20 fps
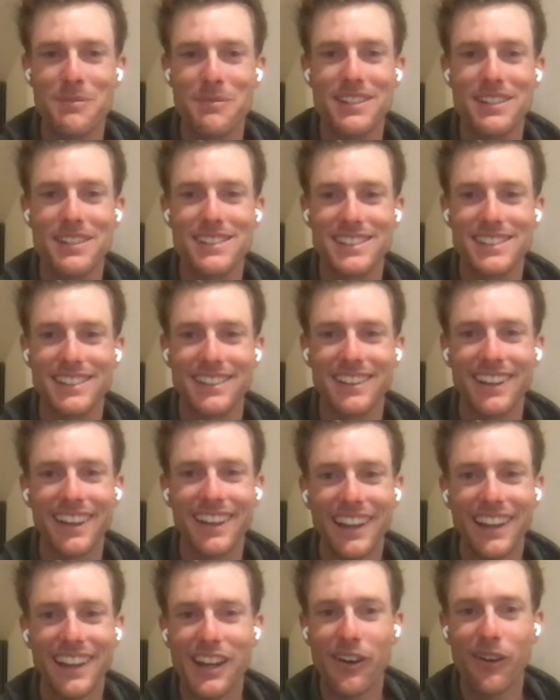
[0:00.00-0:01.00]
And
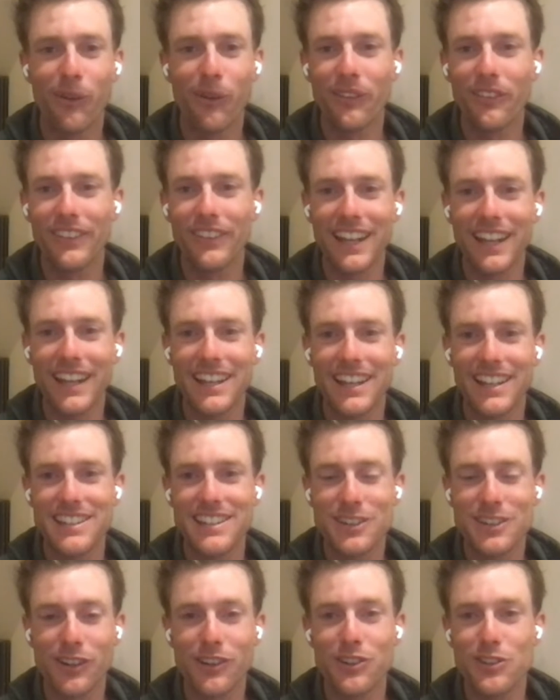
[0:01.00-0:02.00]
all of the lay days
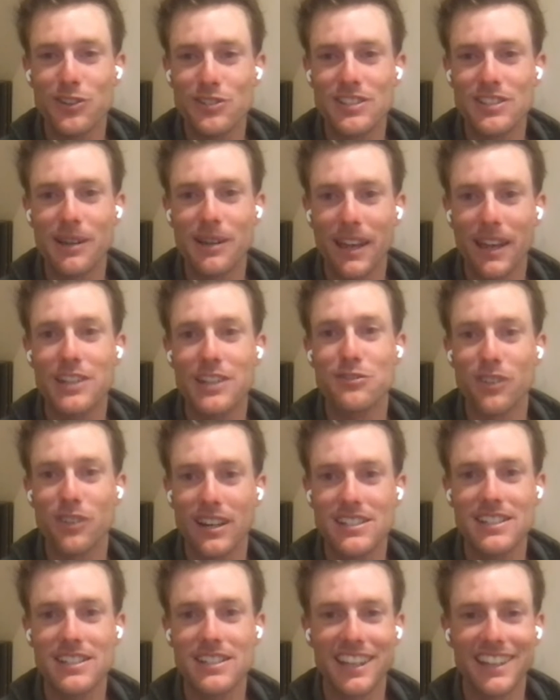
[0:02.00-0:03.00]
got used up as
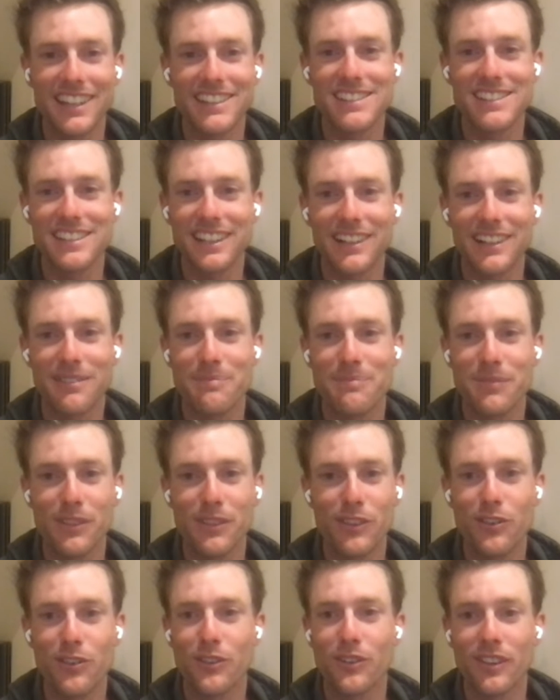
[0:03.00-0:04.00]
racing days
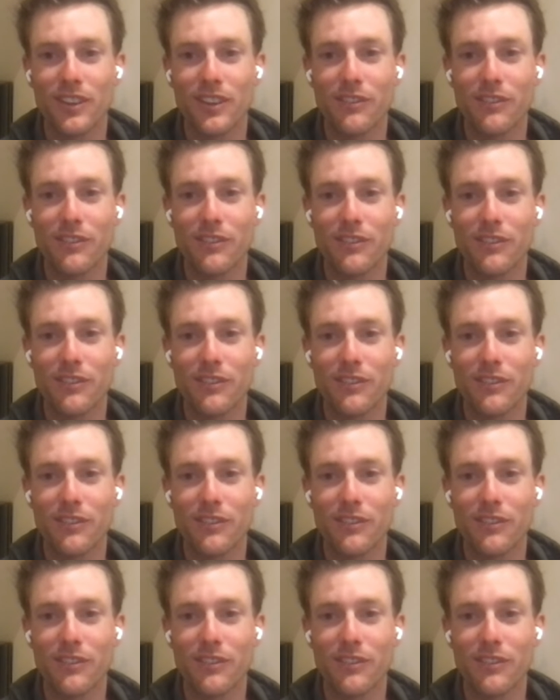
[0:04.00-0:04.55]
through the event.